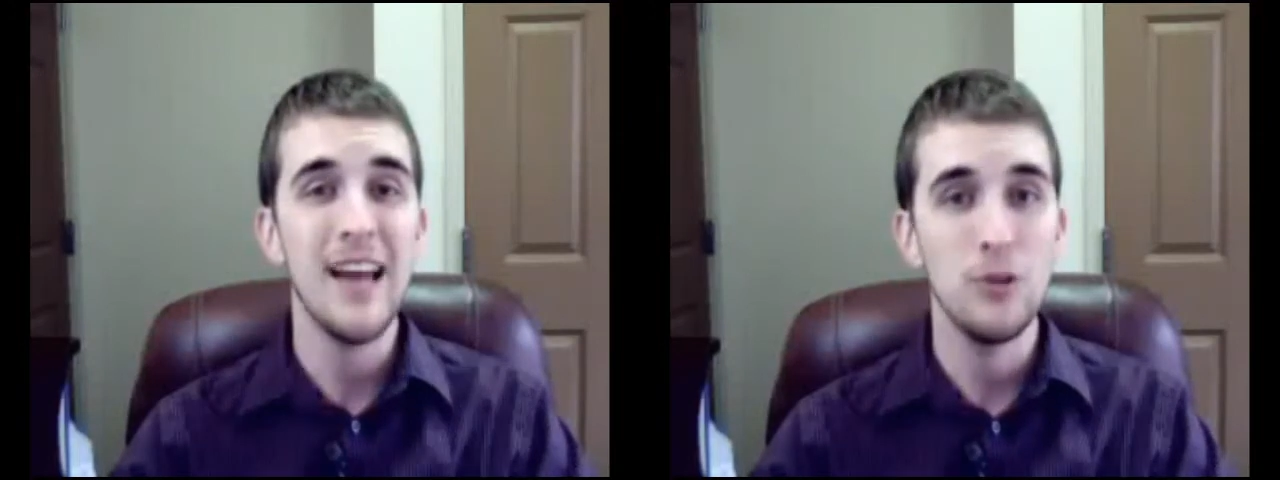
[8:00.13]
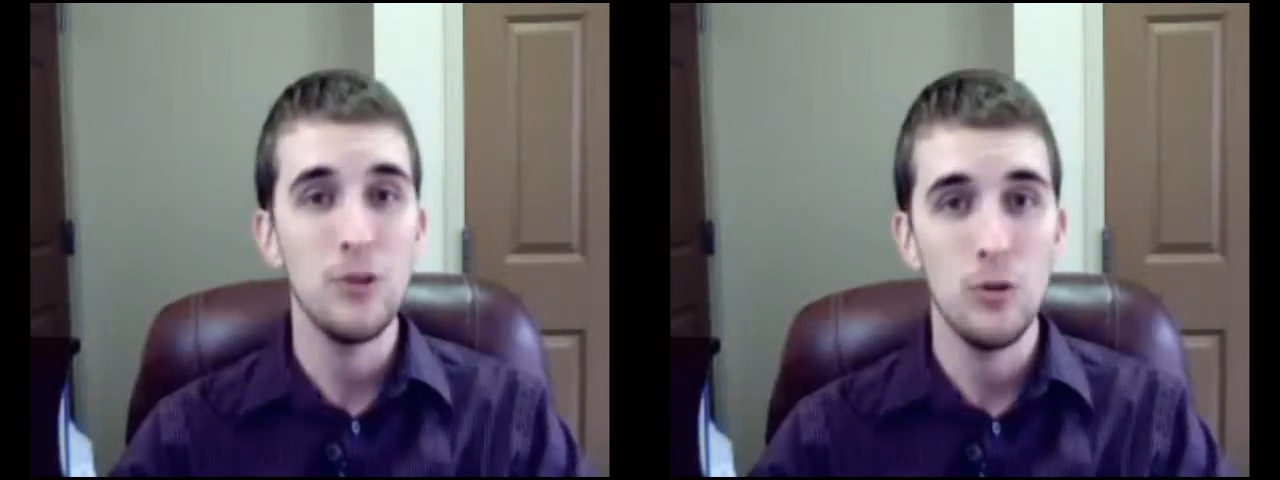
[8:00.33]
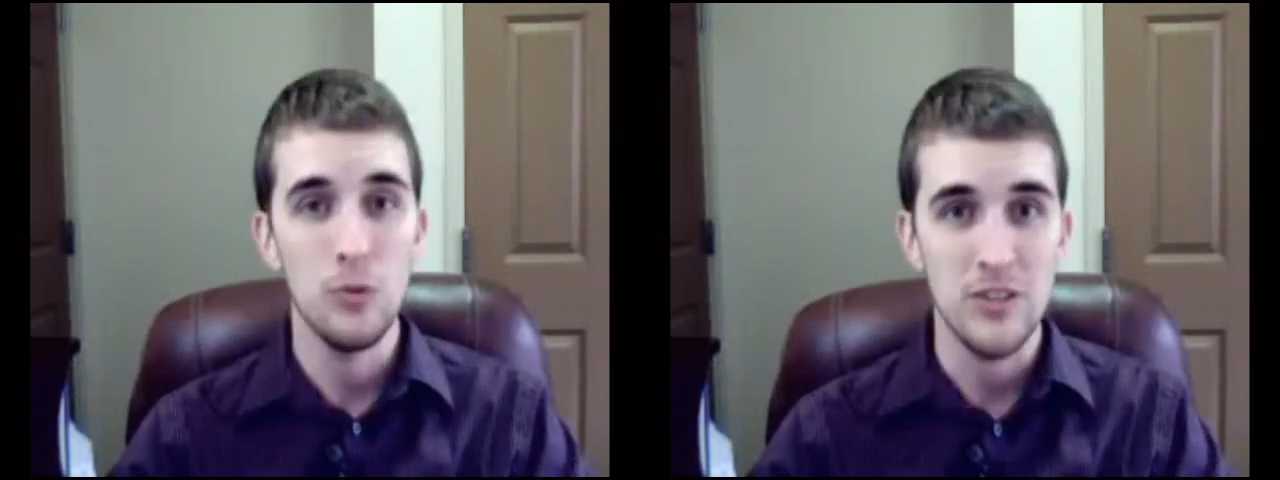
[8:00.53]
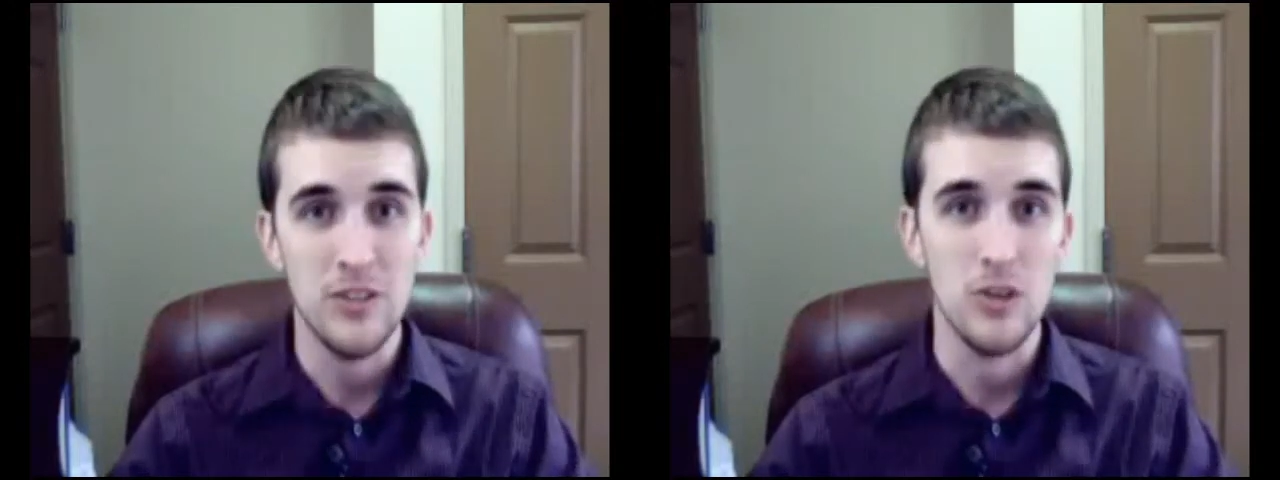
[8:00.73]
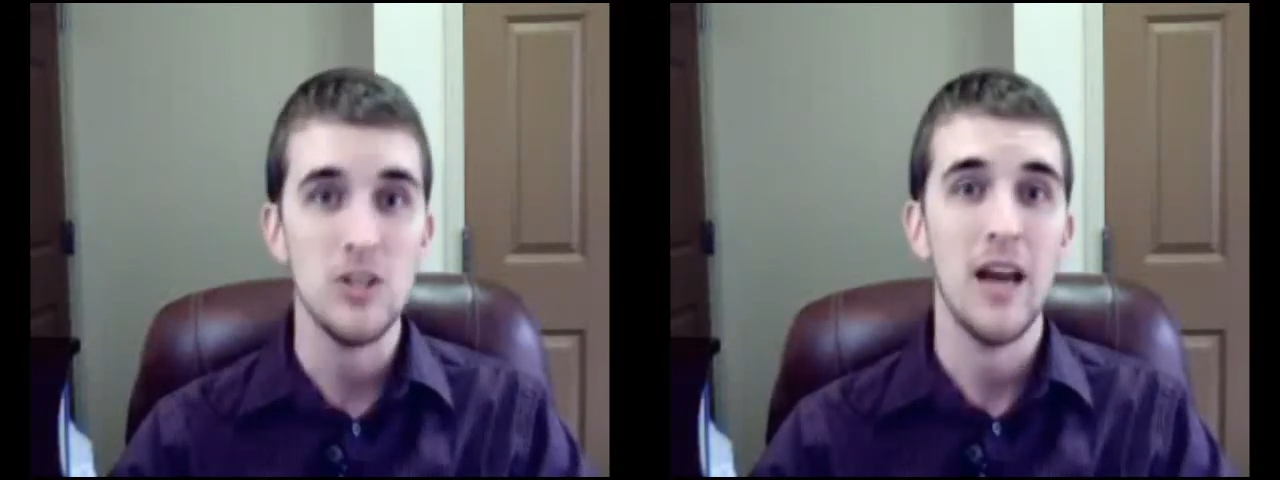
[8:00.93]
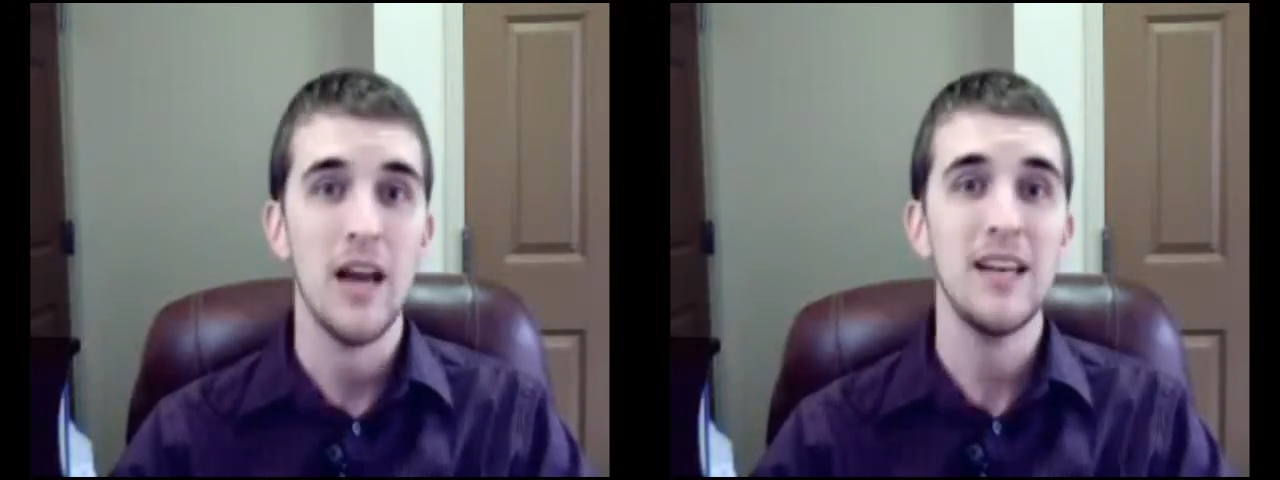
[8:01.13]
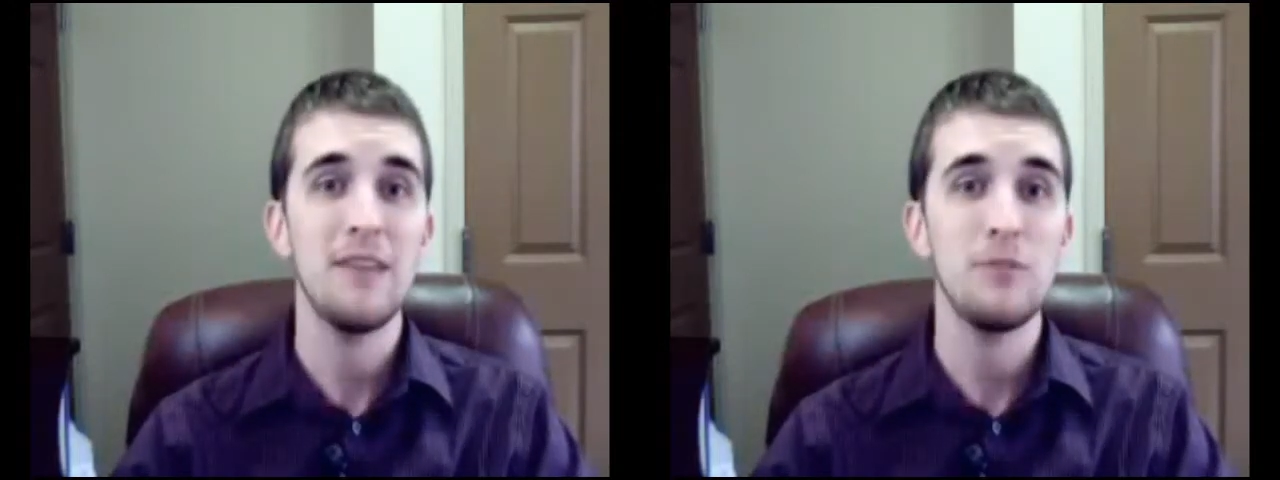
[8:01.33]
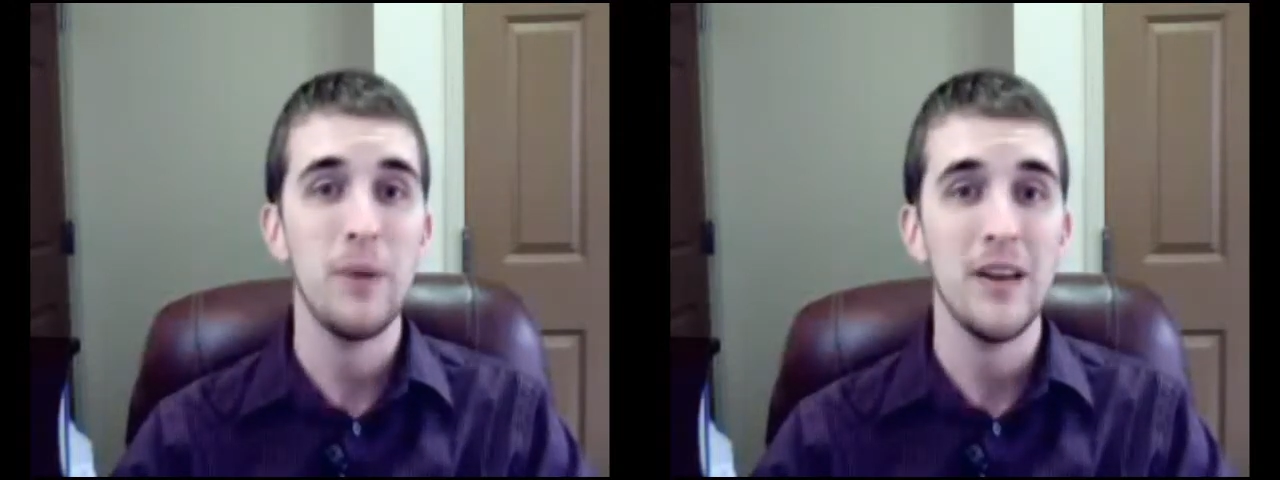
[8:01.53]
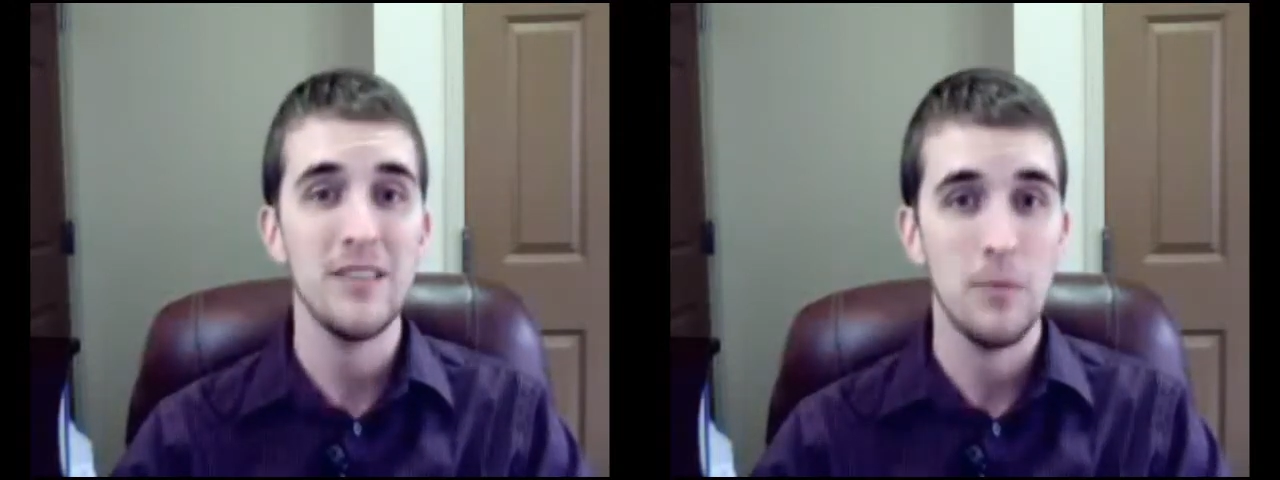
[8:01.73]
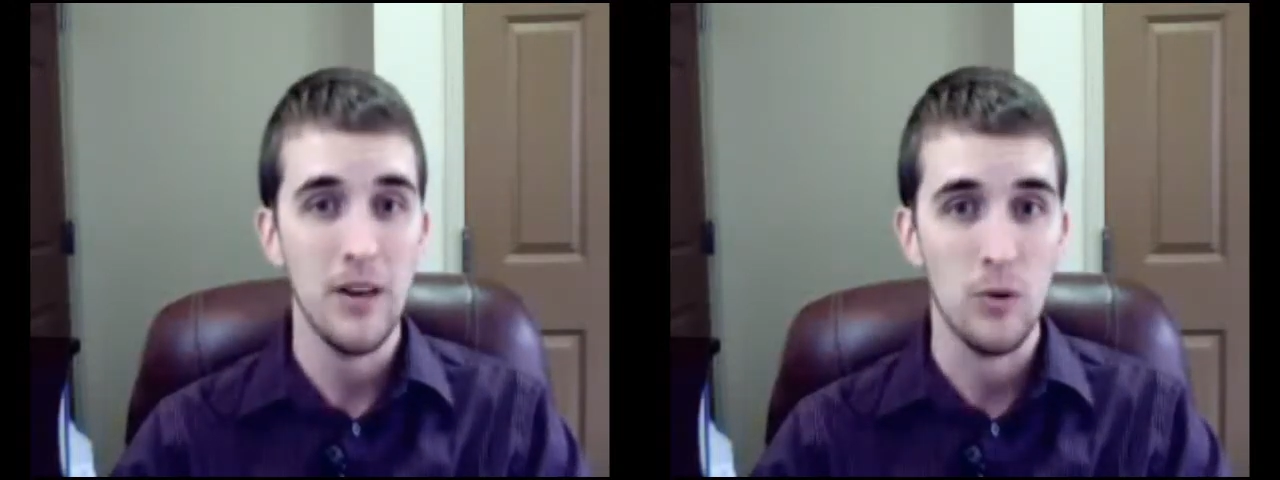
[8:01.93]
have to do the research, I didn't have to pay
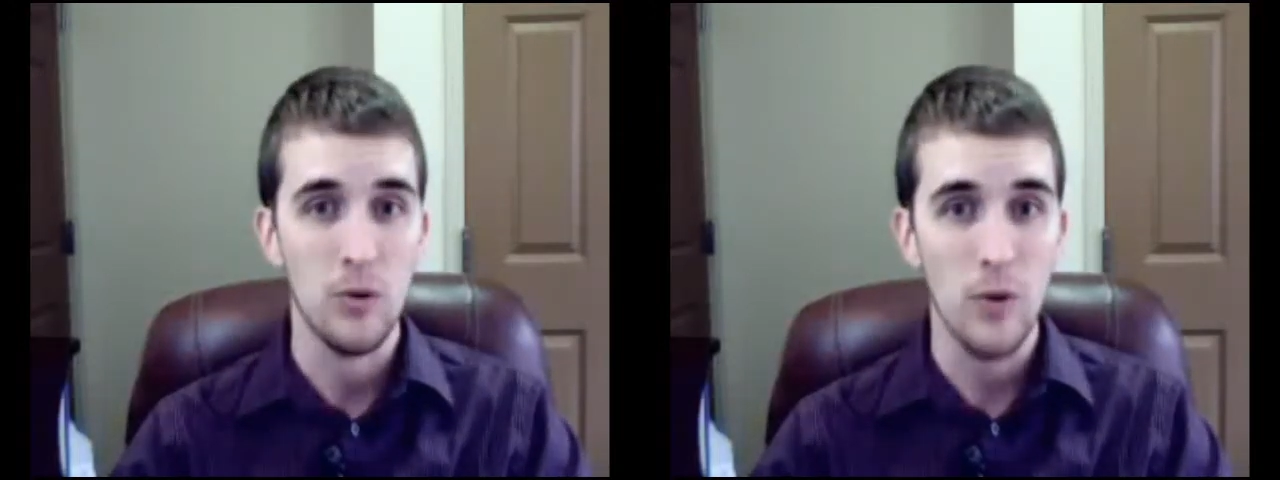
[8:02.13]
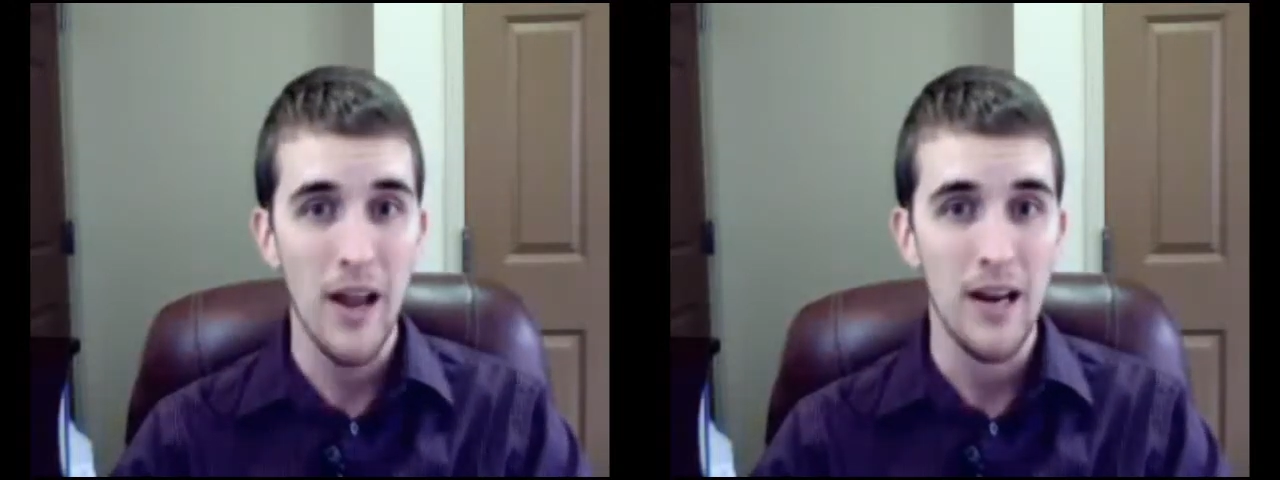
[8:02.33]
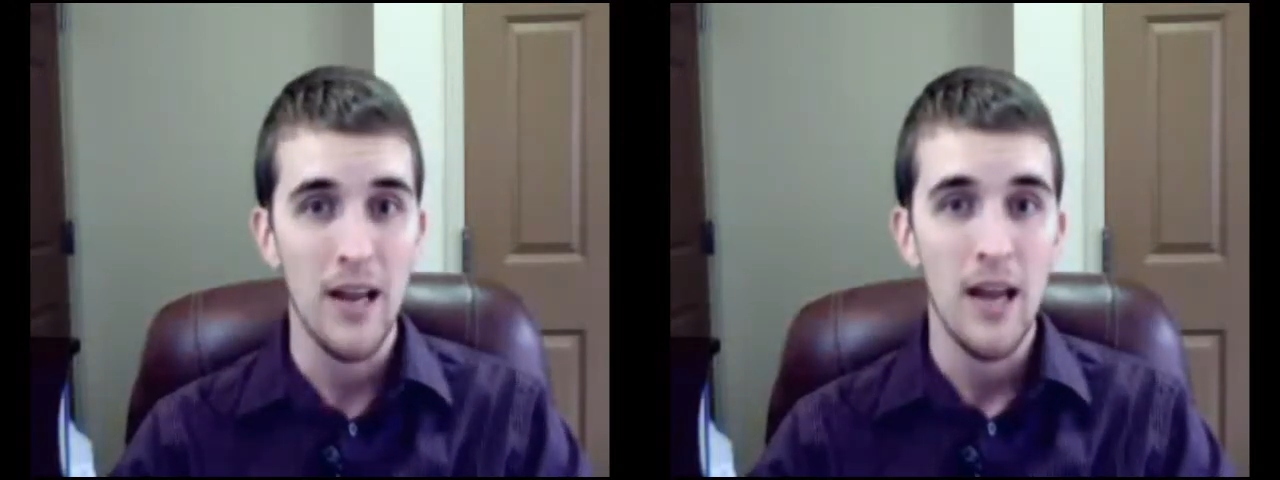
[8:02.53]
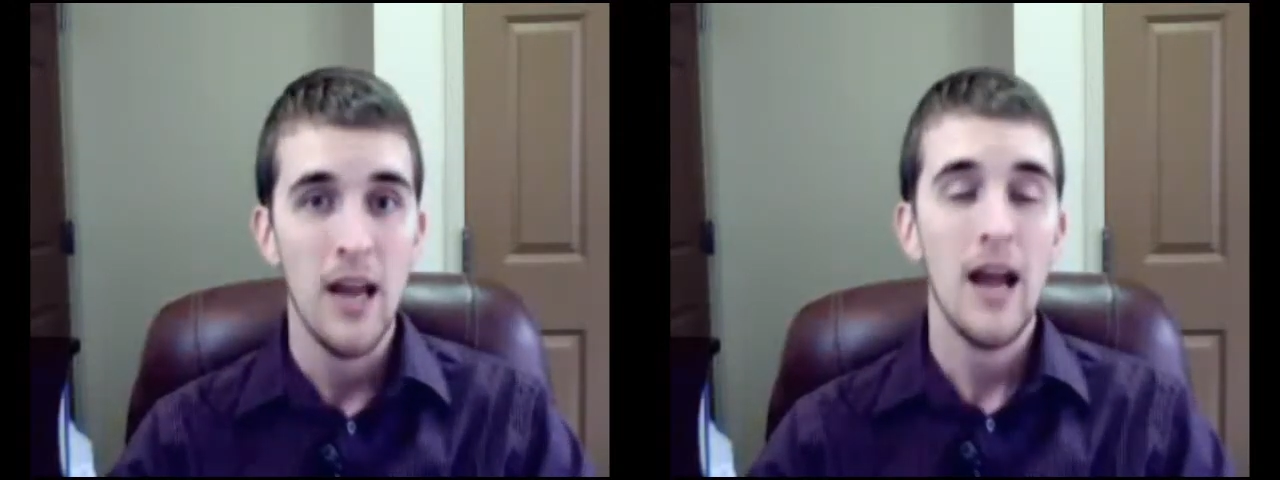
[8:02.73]
somebody to write,